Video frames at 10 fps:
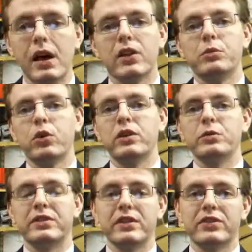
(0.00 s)
The
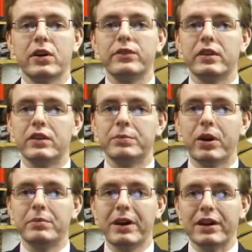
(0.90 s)
monument itself is by
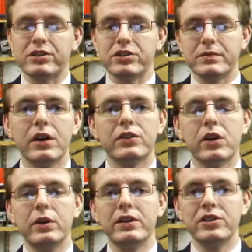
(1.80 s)
Baj.
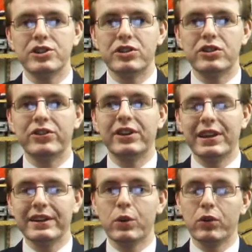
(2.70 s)
So in addition to just
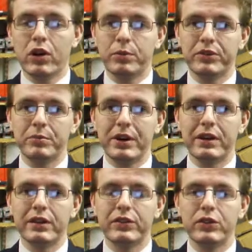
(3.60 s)
killing all the opposite
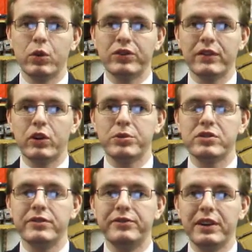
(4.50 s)
players, you also have the option
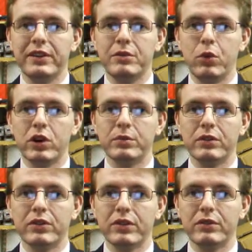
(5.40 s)
of filling the monument,